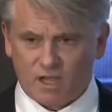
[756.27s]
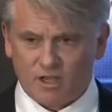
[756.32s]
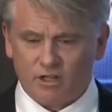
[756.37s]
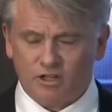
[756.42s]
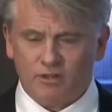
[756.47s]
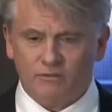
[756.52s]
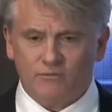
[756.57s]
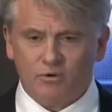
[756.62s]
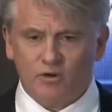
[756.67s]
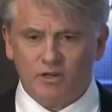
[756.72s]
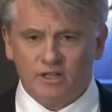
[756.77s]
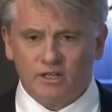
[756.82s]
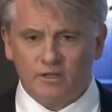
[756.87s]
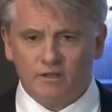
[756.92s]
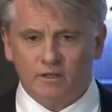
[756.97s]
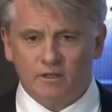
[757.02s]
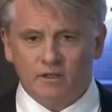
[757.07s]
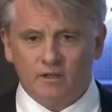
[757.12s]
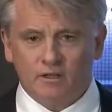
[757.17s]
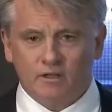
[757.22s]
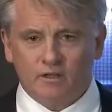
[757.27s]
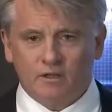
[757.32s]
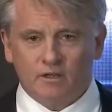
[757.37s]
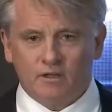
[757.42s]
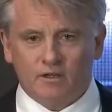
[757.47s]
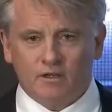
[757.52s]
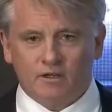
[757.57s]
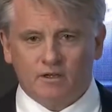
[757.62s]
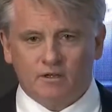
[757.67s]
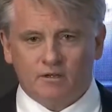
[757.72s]
converting
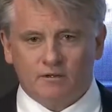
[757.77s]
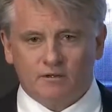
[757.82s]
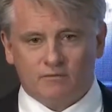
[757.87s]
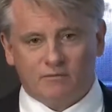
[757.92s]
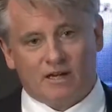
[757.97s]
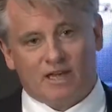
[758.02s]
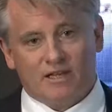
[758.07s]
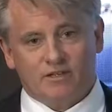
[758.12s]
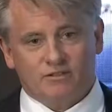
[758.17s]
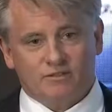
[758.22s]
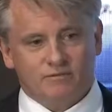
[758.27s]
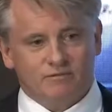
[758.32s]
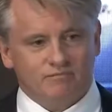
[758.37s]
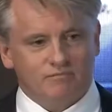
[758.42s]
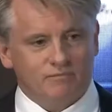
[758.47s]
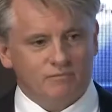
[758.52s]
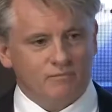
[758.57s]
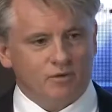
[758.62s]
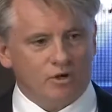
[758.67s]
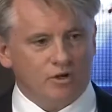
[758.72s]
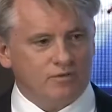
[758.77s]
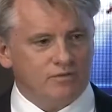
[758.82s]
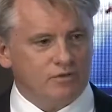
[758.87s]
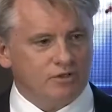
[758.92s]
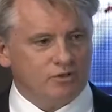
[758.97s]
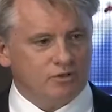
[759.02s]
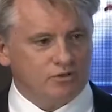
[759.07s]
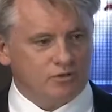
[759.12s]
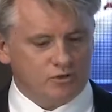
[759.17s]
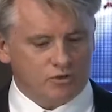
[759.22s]
grass,
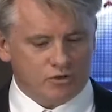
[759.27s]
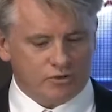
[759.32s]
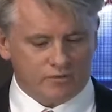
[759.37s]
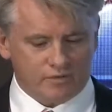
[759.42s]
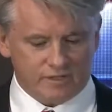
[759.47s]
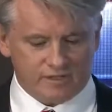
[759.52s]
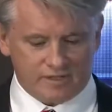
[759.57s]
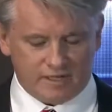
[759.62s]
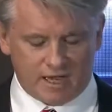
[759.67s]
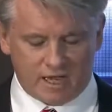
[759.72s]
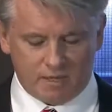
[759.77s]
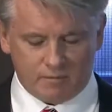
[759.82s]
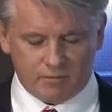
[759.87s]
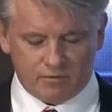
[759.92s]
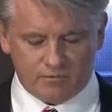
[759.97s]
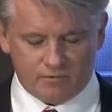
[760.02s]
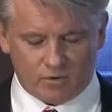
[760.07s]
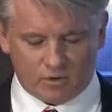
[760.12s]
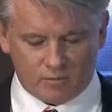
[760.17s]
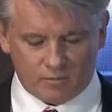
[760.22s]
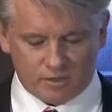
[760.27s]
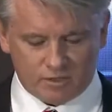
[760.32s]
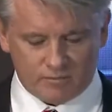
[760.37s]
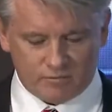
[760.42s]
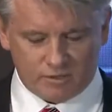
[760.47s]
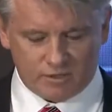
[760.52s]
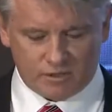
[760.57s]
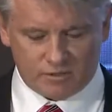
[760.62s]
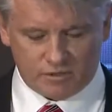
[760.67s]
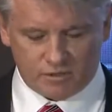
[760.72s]
artificial turf, into high-performance
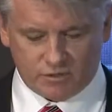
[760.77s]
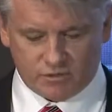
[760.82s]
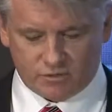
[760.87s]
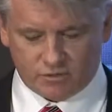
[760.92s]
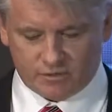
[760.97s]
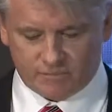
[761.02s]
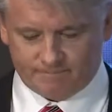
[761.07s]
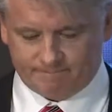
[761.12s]
materials.